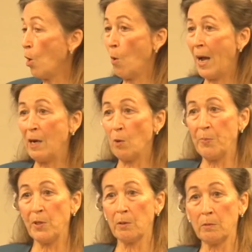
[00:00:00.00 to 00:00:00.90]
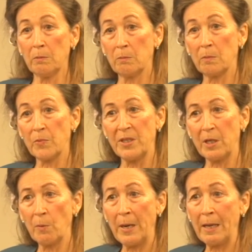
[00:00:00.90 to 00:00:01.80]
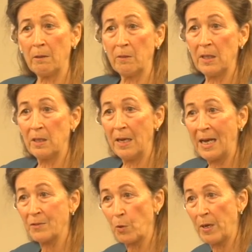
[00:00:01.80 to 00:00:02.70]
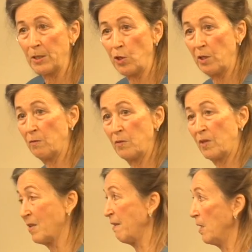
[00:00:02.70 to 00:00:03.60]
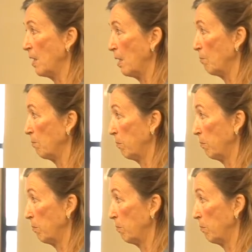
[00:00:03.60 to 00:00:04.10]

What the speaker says: I hope you'll stick around and ask questions because I think I'm